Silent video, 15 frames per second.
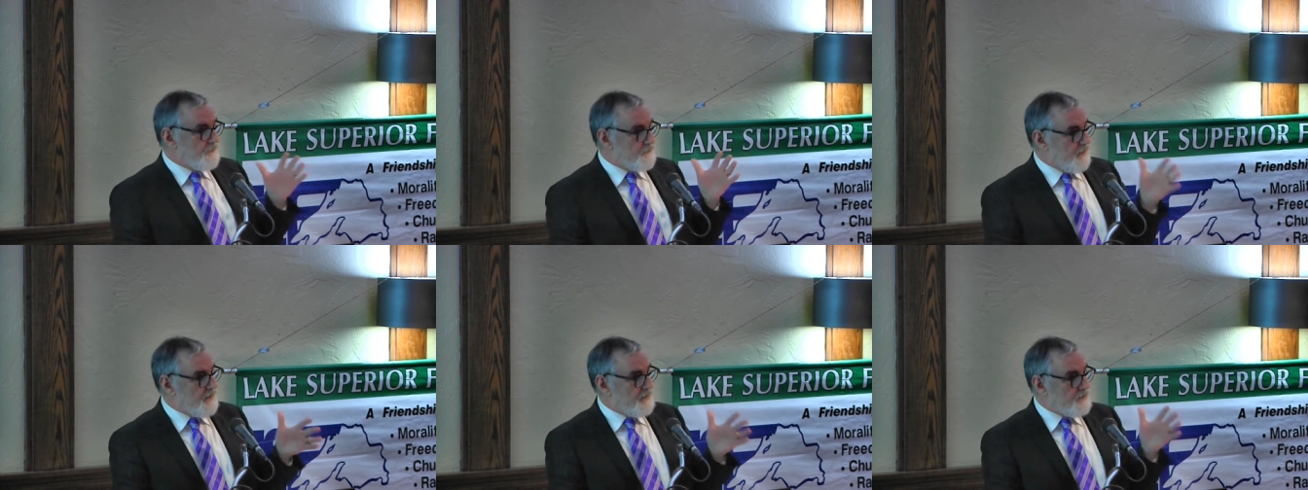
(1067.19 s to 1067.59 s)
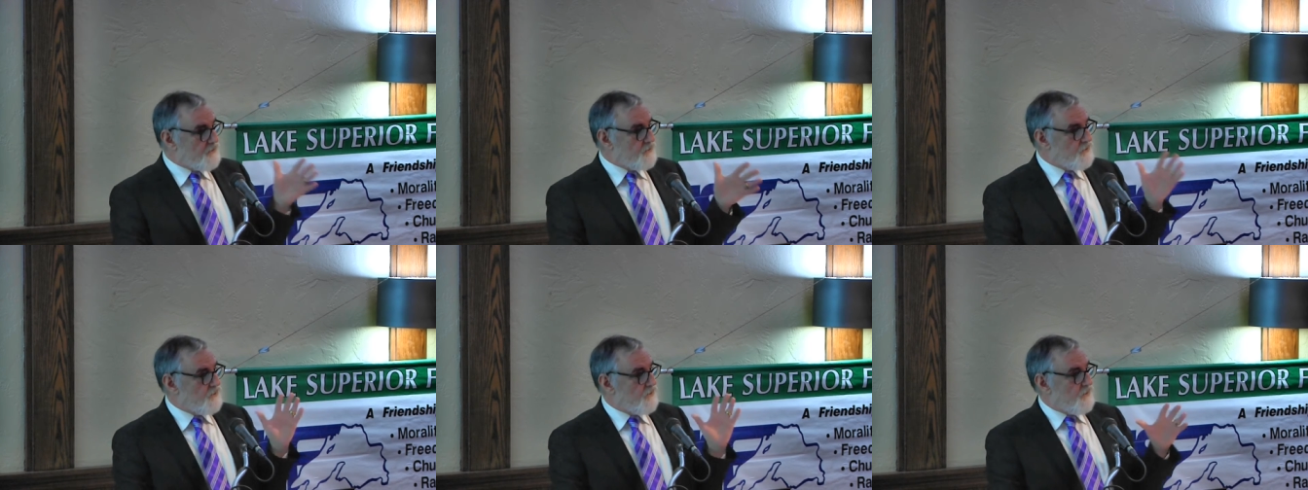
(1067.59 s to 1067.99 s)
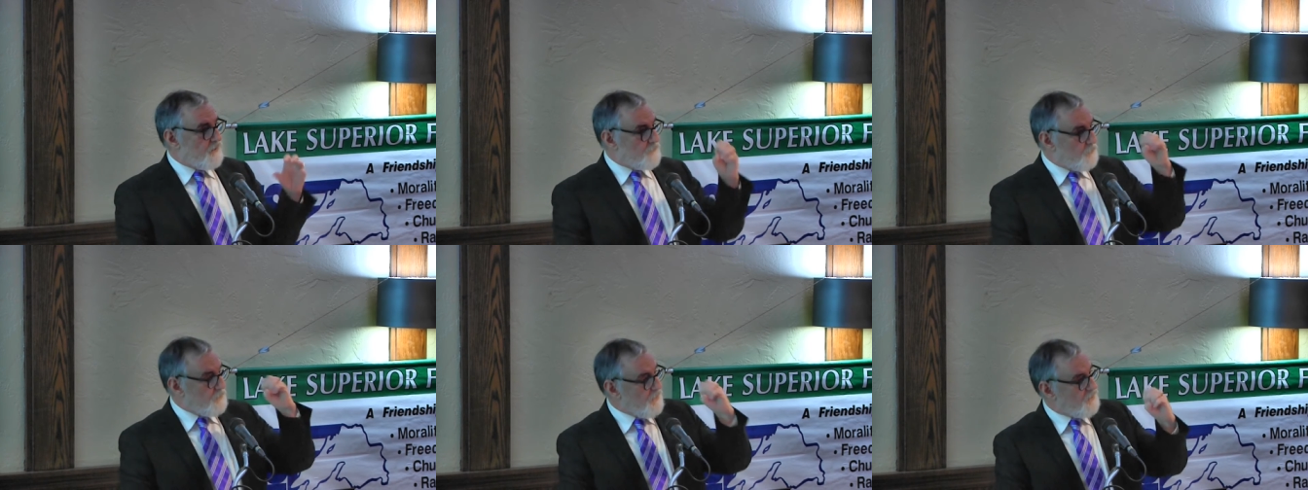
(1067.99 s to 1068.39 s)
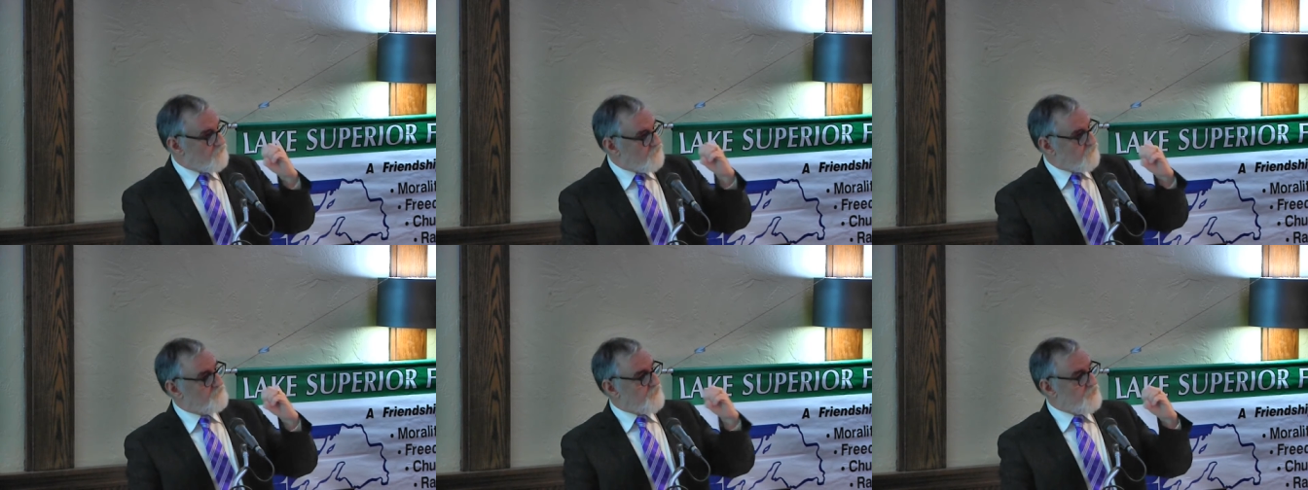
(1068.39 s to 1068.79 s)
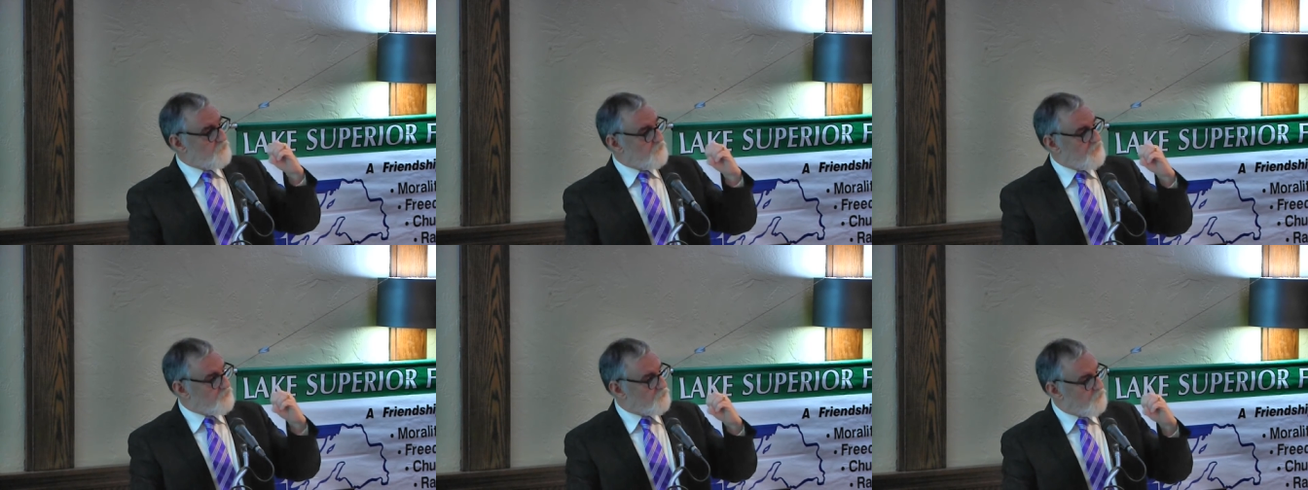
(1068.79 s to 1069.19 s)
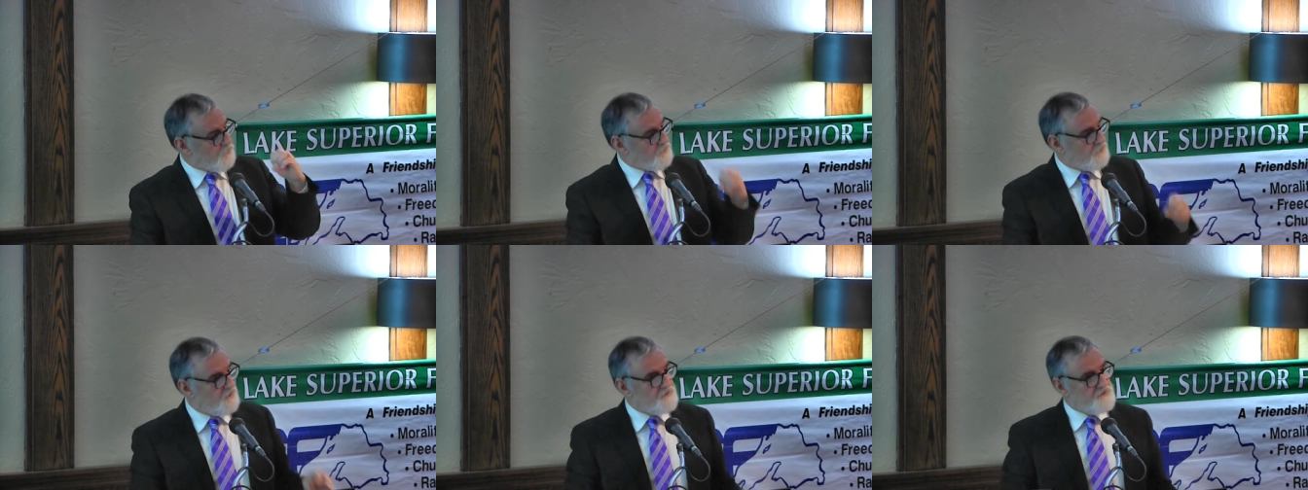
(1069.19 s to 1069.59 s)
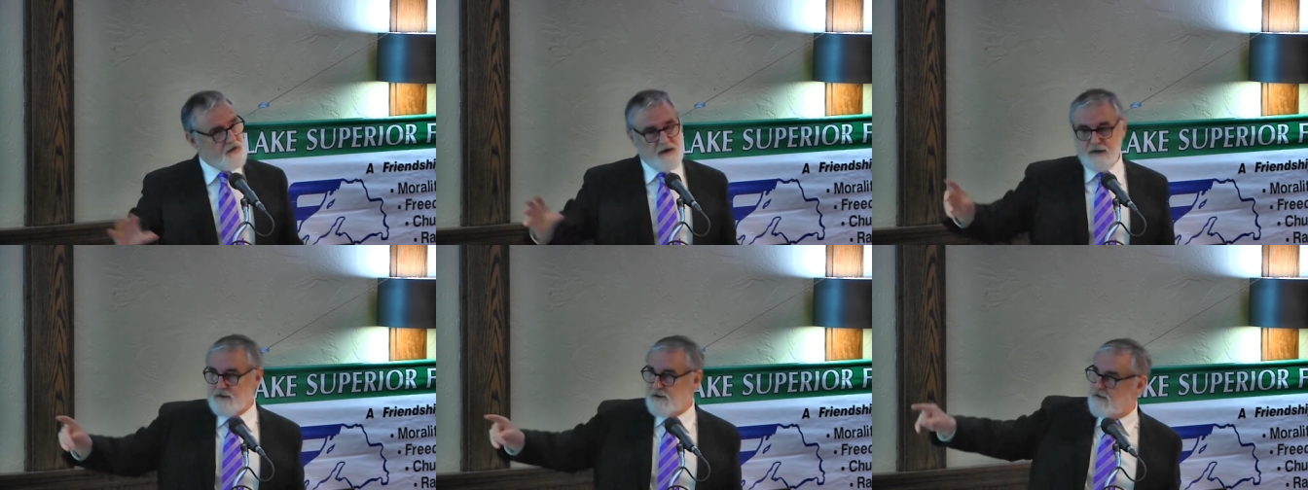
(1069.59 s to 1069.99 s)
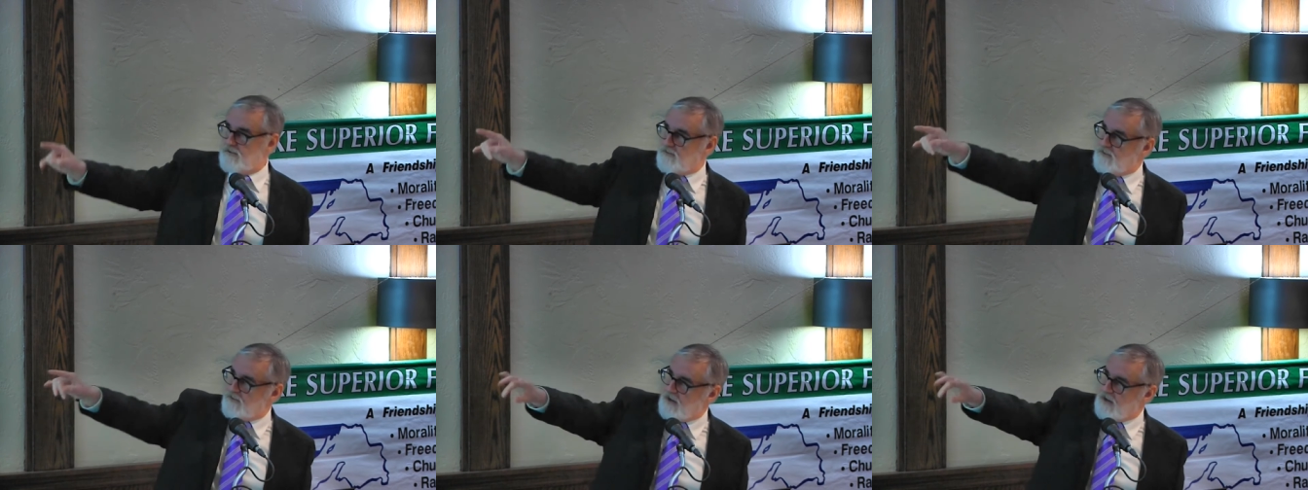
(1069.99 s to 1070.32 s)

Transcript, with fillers: then we got something we can work on. The idea is you